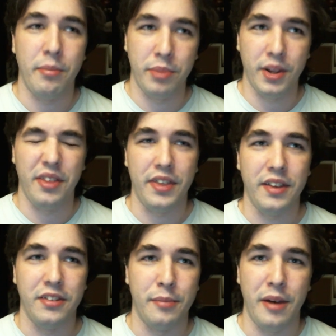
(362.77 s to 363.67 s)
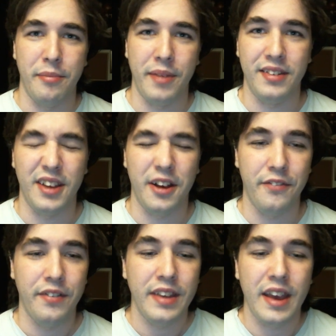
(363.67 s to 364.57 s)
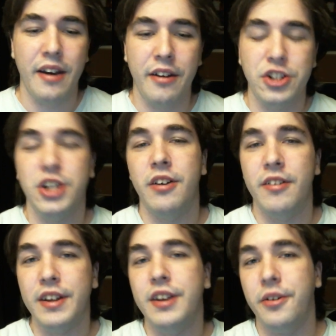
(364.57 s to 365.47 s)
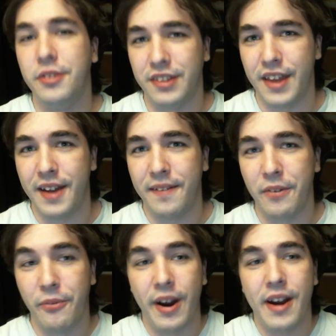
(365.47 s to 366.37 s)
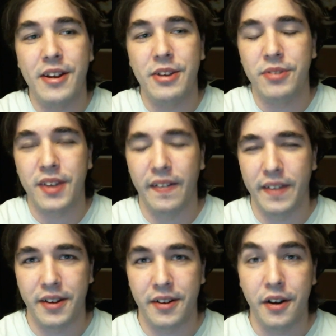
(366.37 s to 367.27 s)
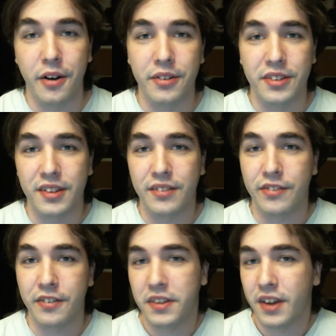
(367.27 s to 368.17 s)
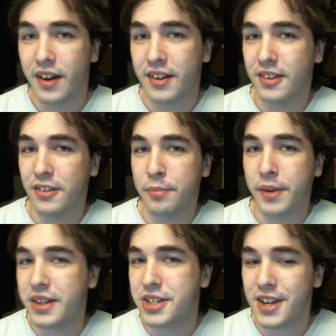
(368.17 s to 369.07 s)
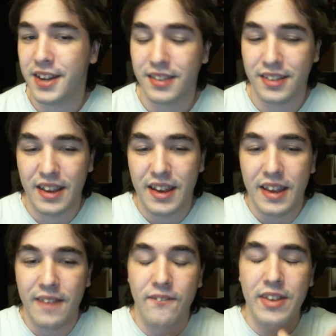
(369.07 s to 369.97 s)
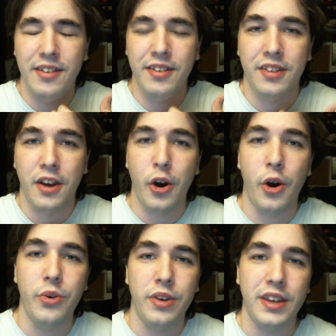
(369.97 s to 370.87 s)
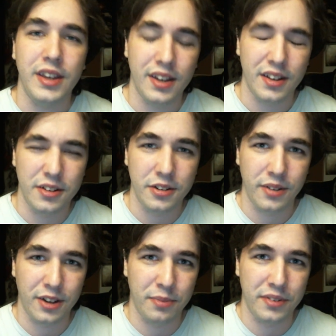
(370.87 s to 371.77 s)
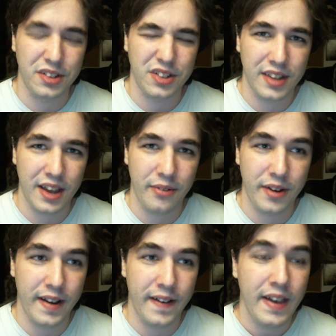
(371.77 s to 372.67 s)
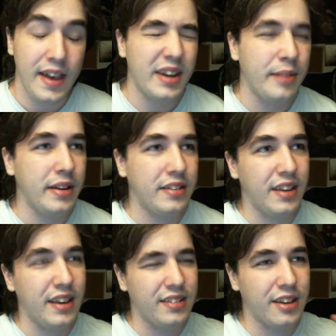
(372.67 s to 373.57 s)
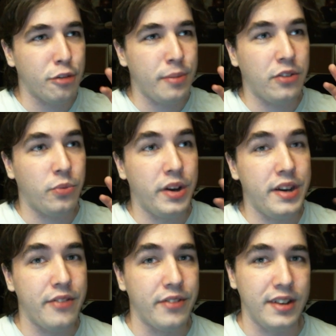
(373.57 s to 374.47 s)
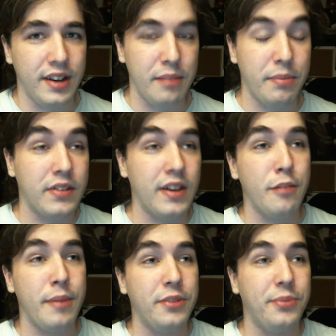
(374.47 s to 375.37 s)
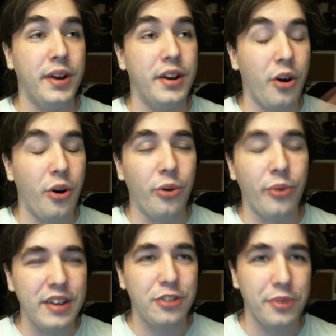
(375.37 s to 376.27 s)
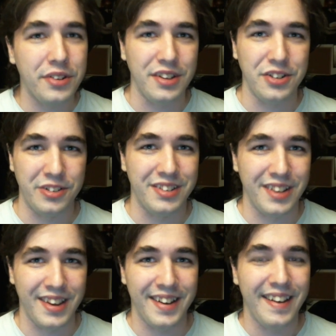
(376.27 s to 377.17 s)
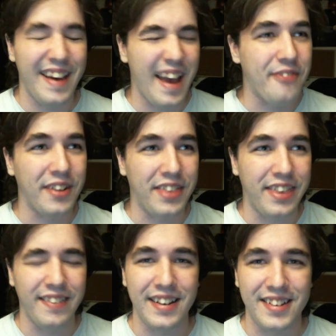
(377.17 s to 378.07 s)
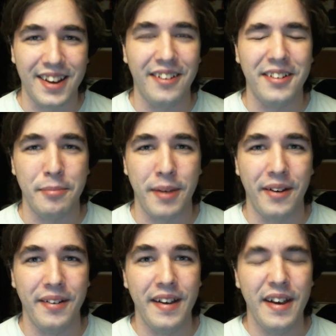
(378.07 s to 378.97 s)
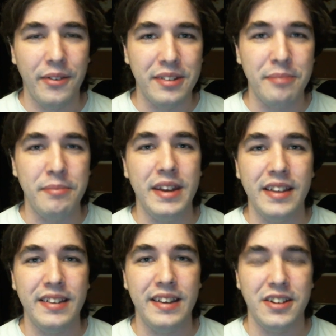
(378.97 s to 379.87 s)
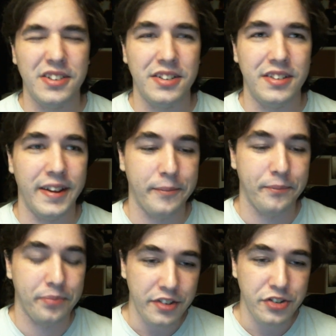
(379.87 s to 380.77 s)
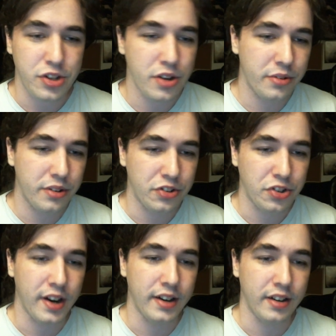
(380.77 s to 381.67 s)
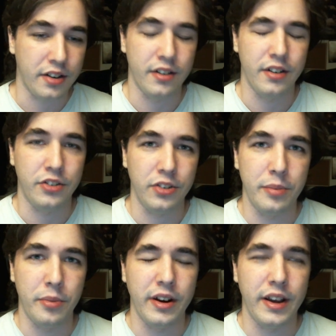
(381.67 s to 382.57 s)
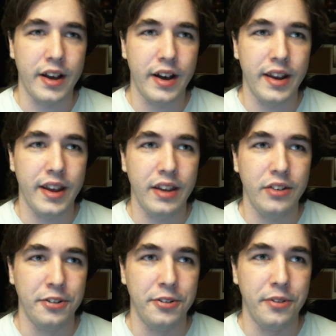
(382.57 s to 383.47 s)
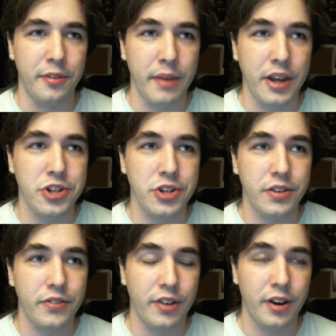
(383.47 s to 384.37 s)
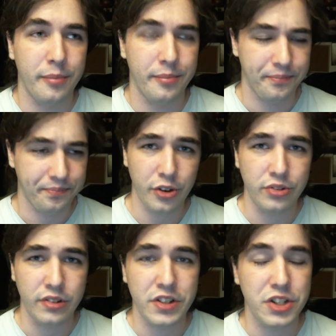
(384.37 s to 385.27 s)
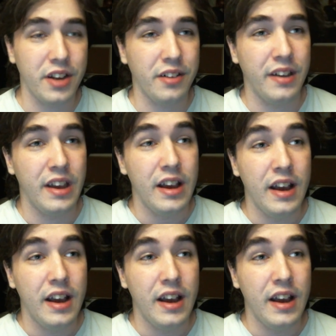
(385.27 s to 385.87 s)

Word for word: blah blah things about myself. Yeah, if she already knows that, then why are you telling her, oh, is it for the audience by chance? It feels hokey to do exposition that way. And I'm not saying Psycho-Pass 1 never did it, but Psycho-Pass 1 always was interesting. Everything they talked about was immediately interesting. This show is trying to turn Tsunamori Akane into the Major from Ghost in the Shell.